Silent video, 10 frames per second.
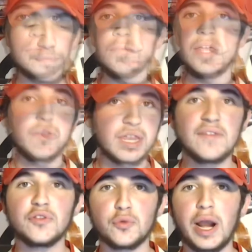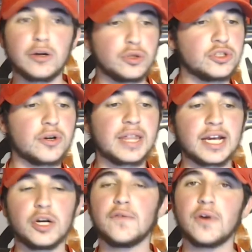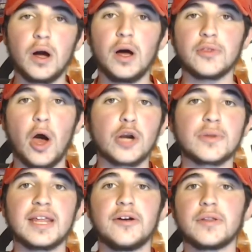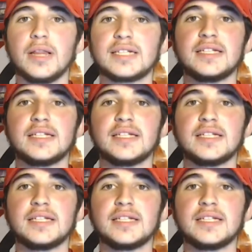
In the seventh round, 202nd overall, the Ottawa Senators selected